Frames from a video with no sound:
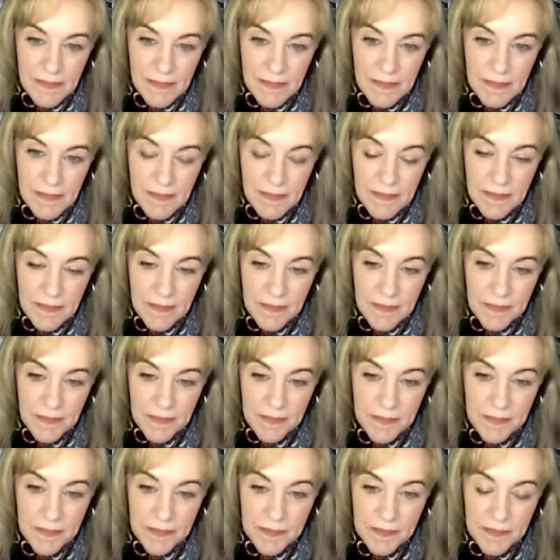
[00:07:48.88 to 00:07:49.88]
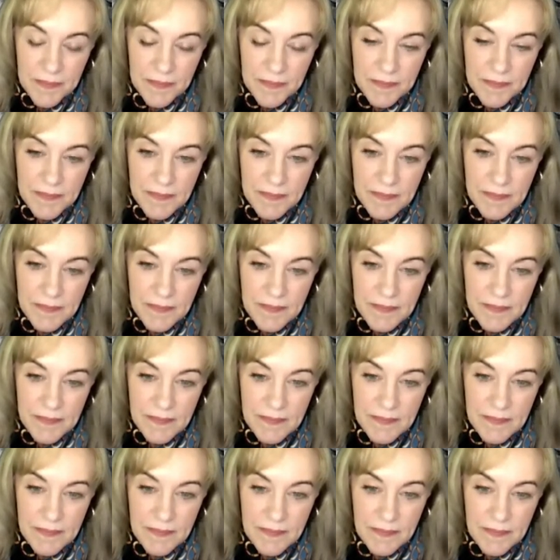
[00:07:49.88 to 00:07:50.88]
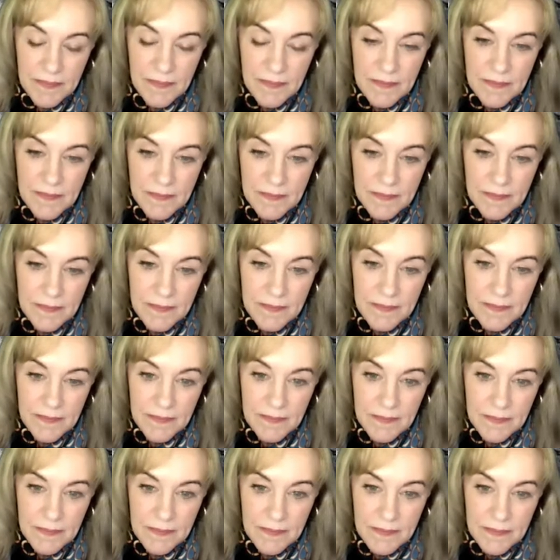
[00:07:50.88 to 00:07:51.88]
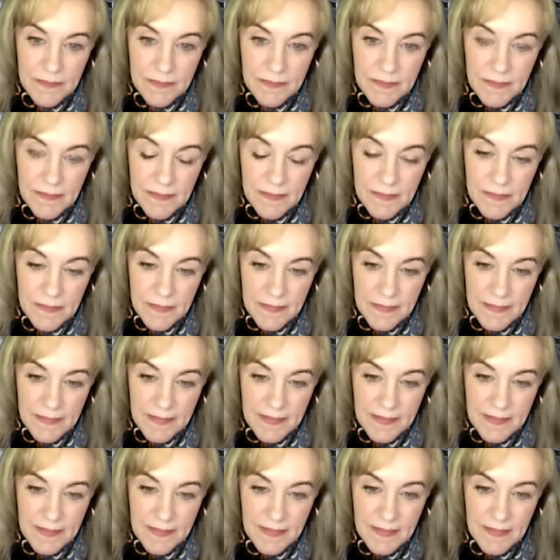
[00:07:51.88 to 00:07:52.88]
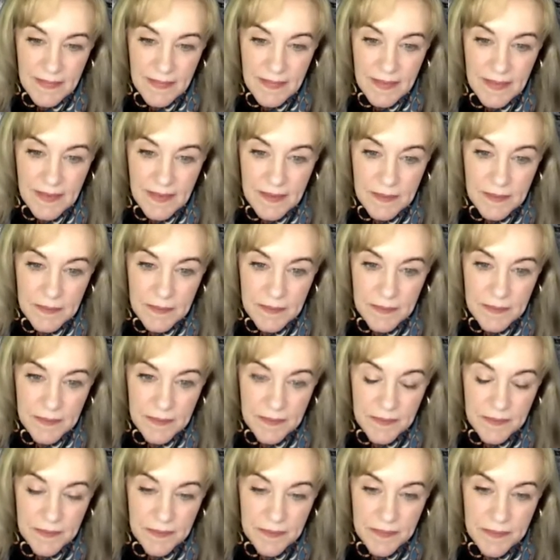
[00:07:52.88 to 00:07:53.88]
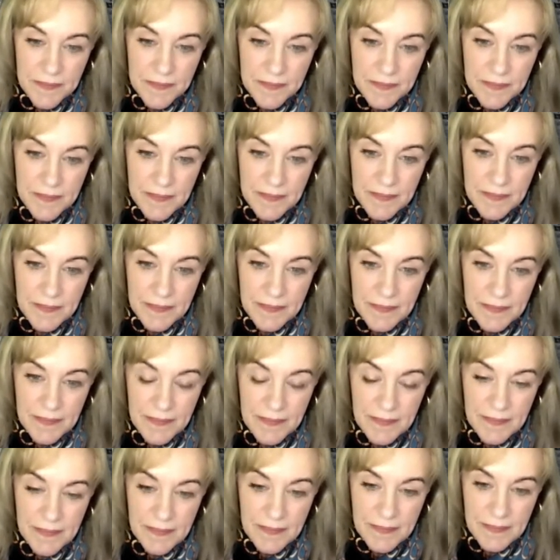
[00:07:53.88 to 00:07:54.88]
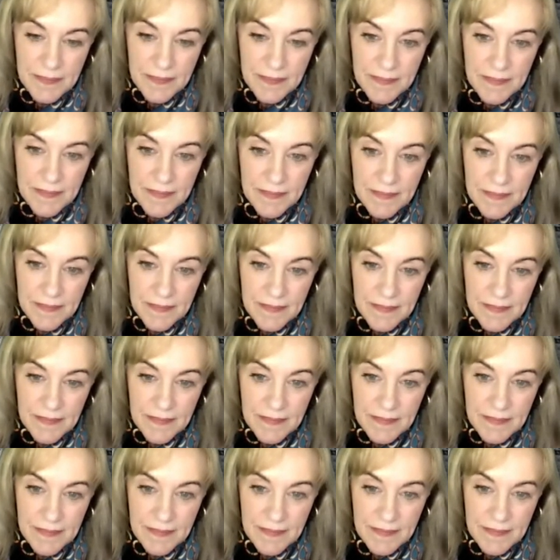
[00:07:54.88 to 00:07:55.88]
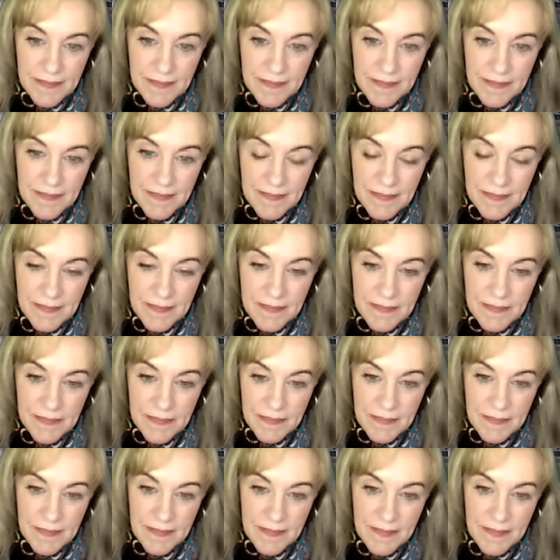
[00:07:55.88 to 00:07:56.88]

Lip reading: [no speech]